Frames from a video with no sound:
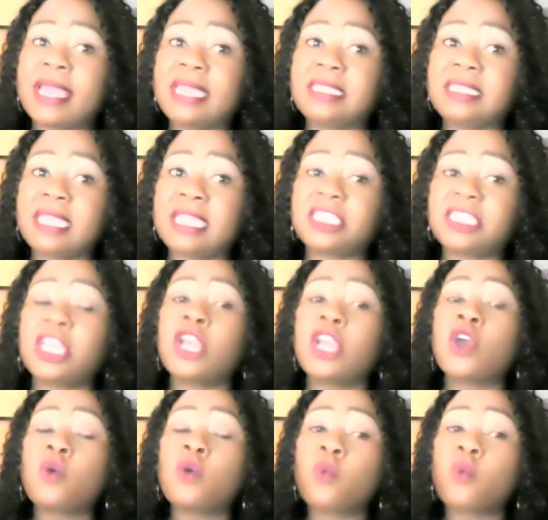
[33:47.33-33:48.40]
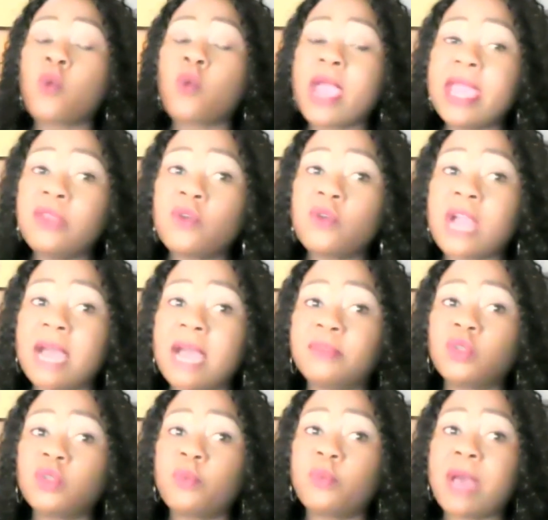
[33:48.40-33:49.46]
HH, when you
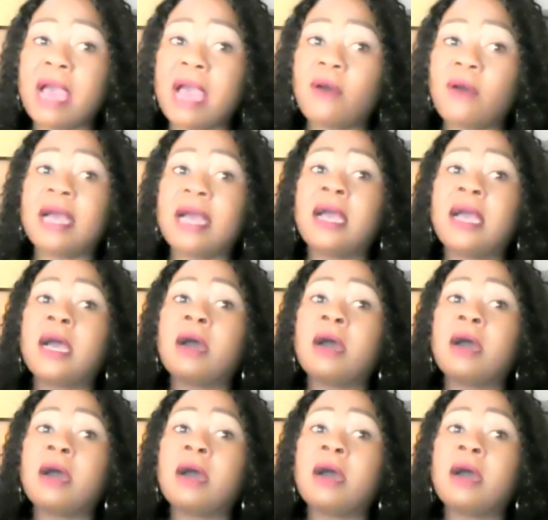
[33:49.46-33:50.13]
come to power,